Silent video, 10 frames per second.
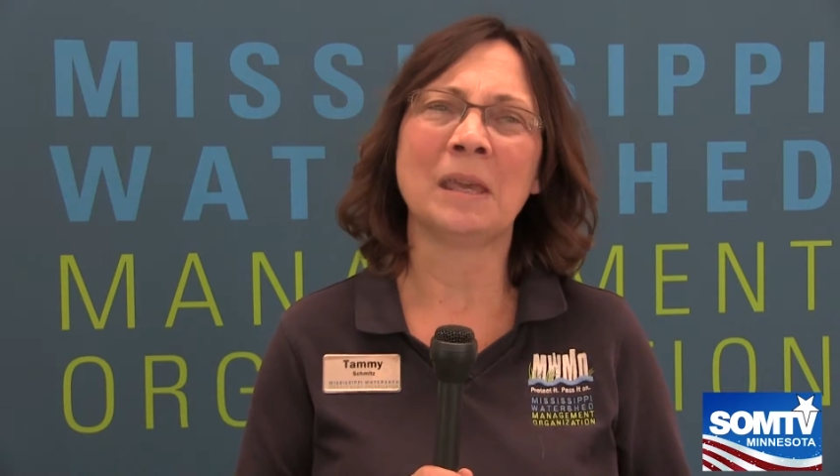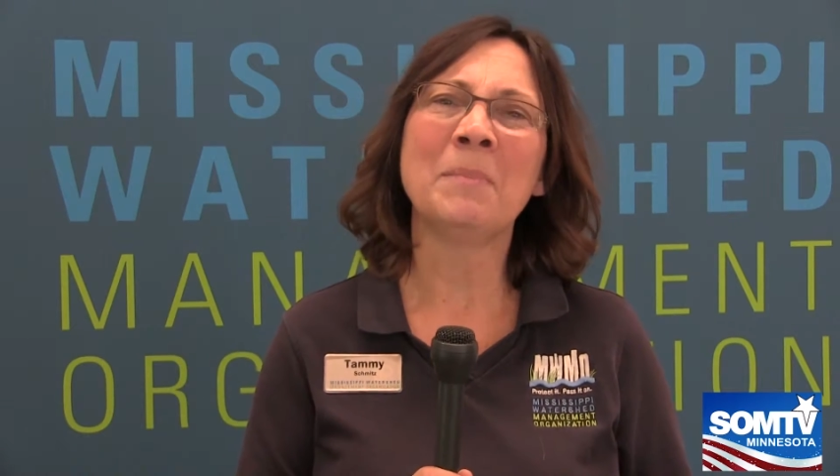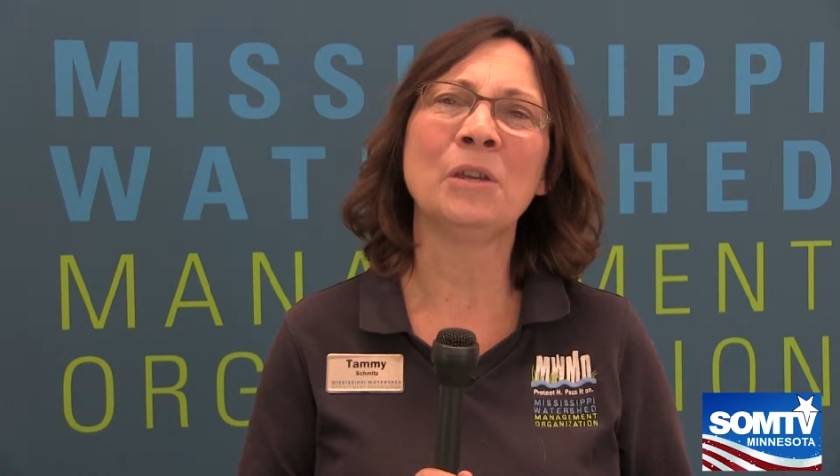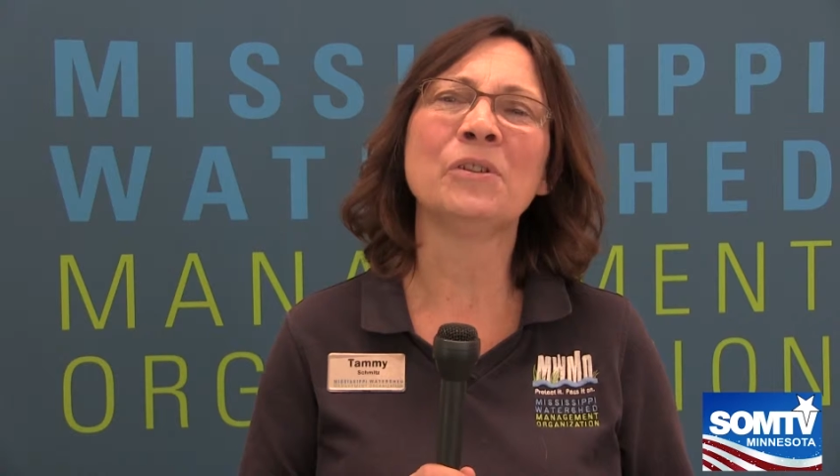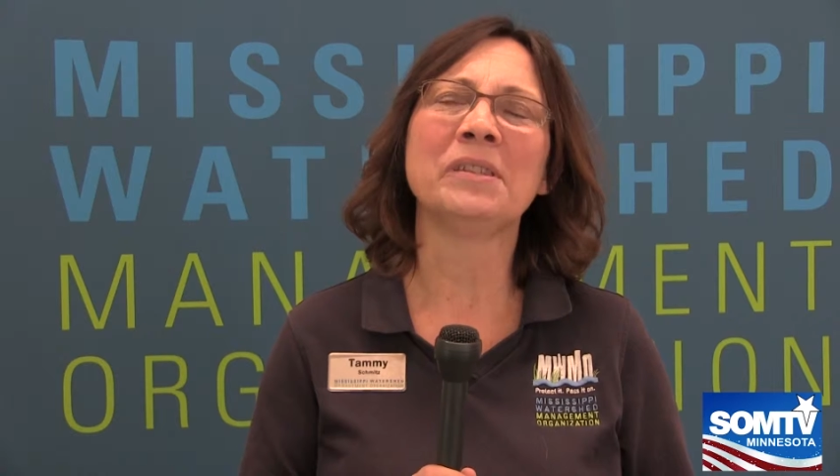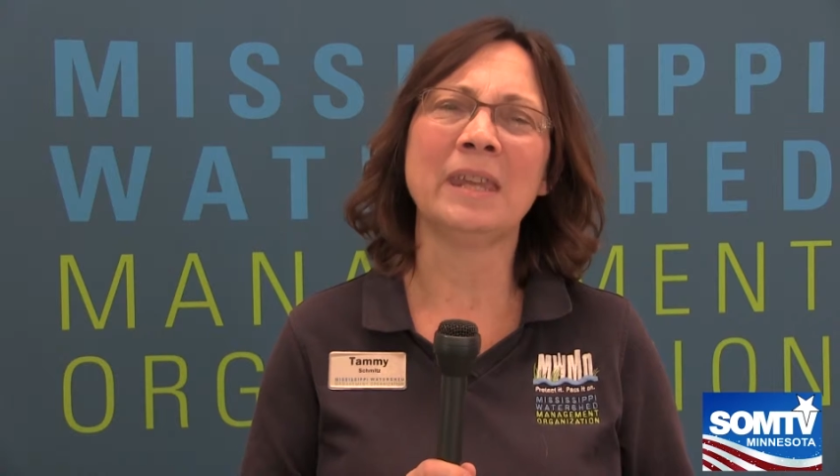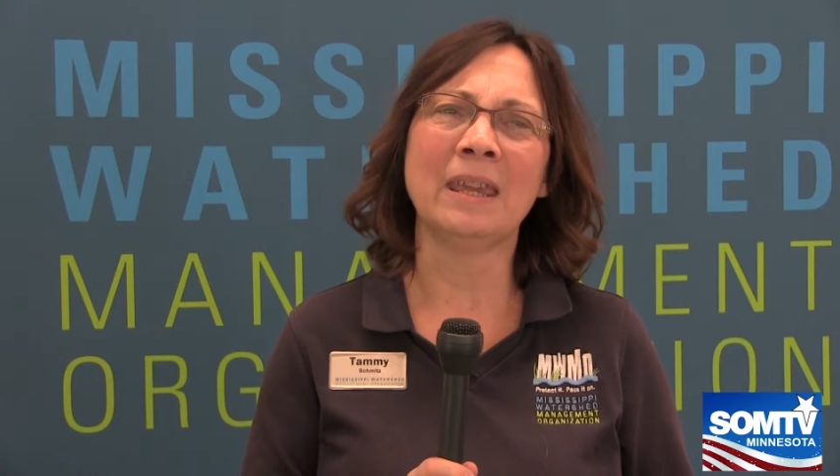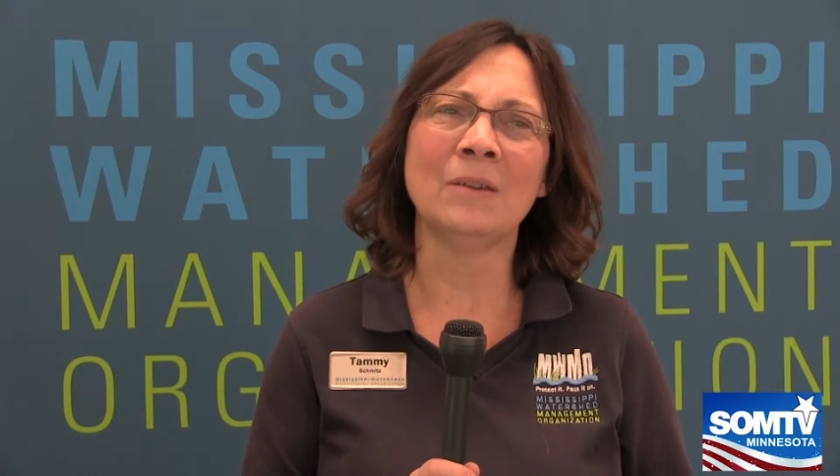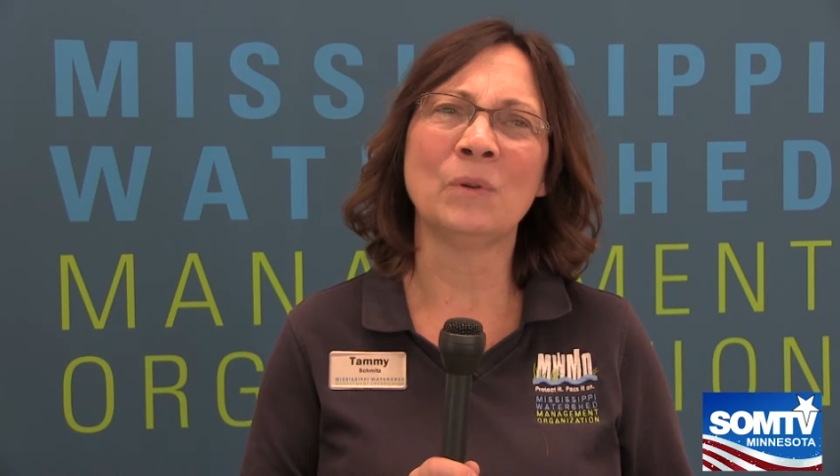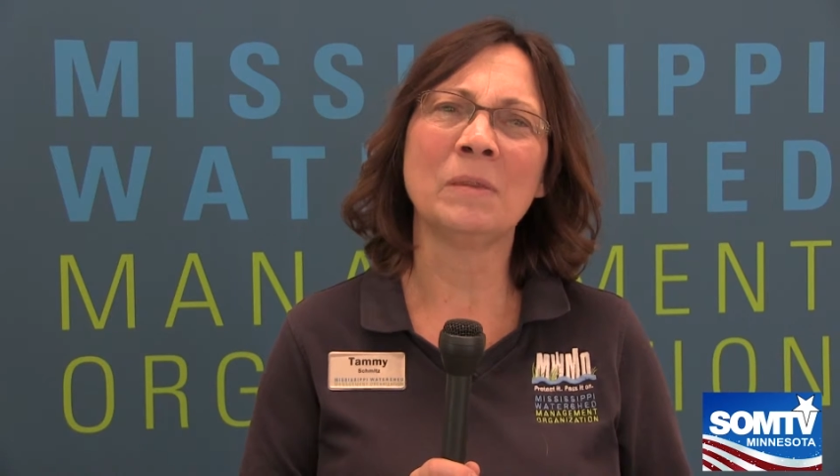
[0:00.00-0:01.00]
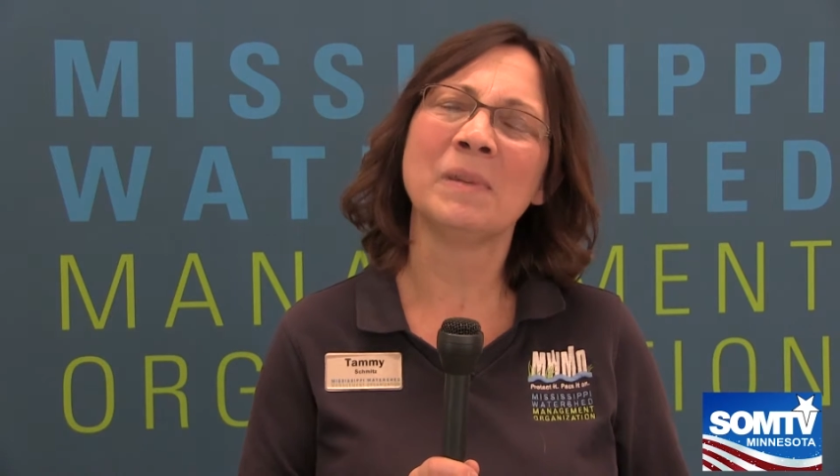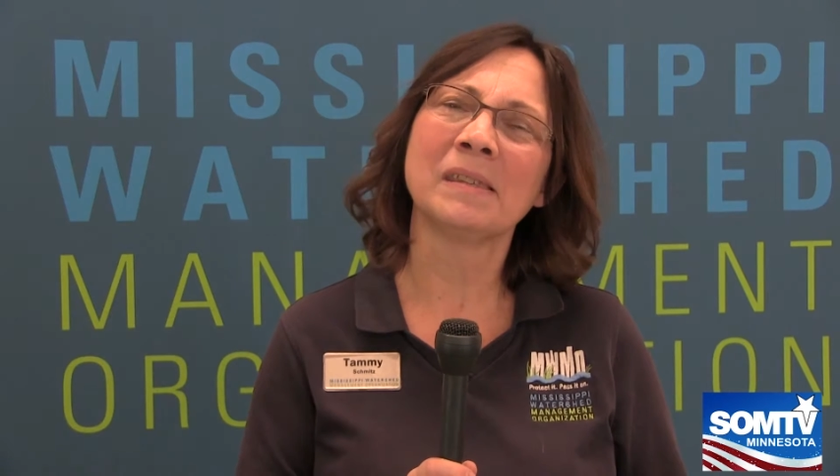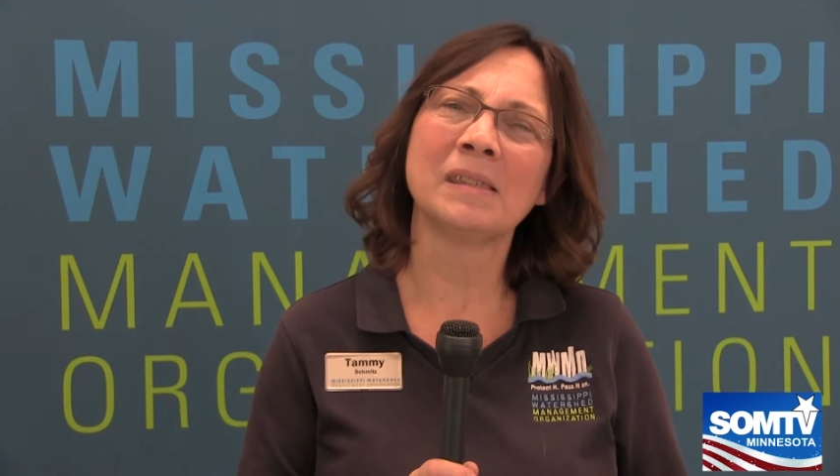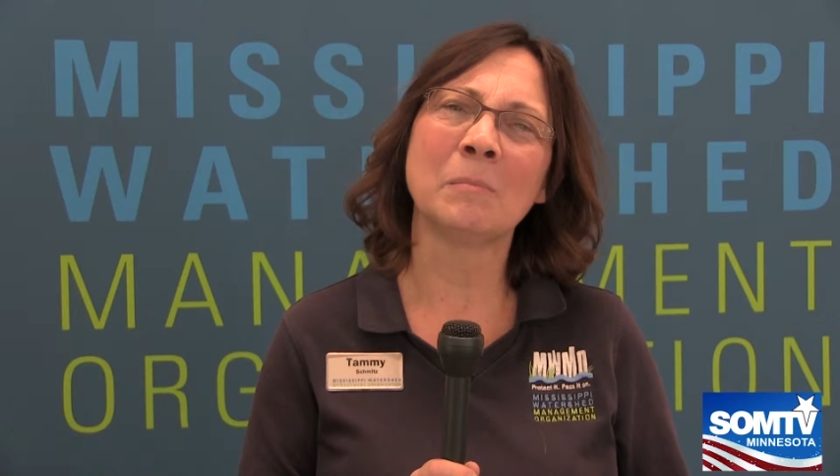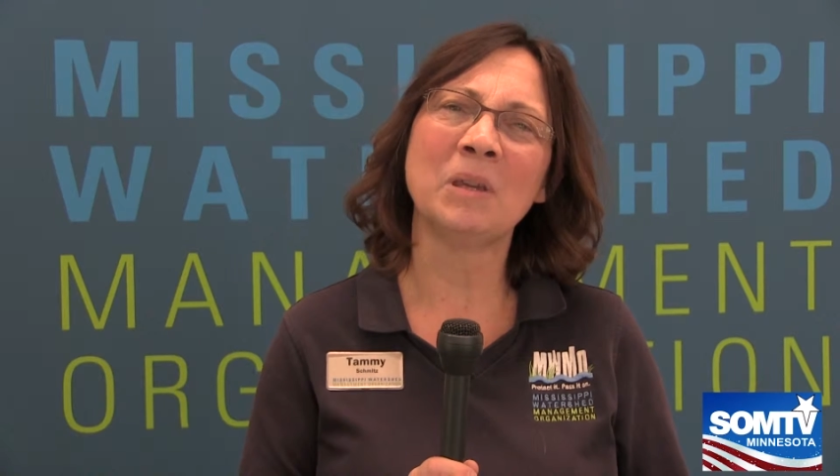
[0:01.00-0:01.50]
I'm here today with the
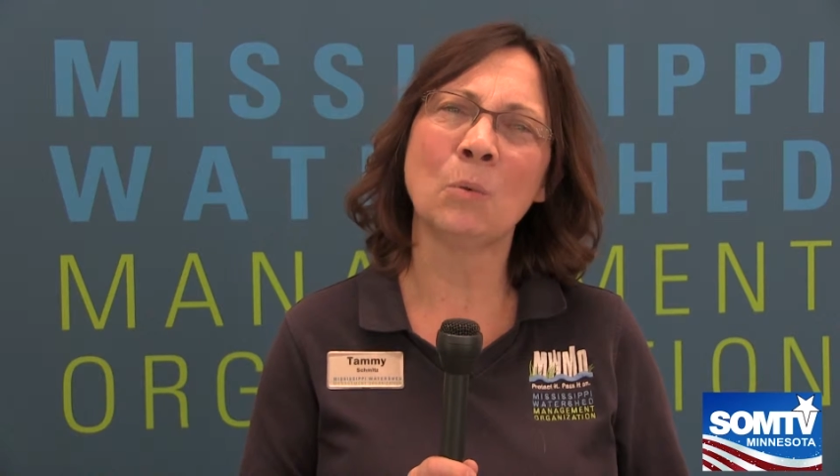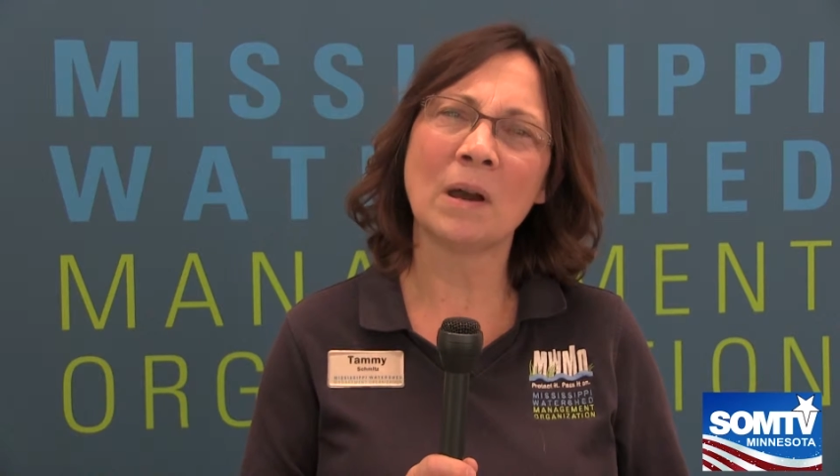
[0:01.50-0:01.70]
Mississippi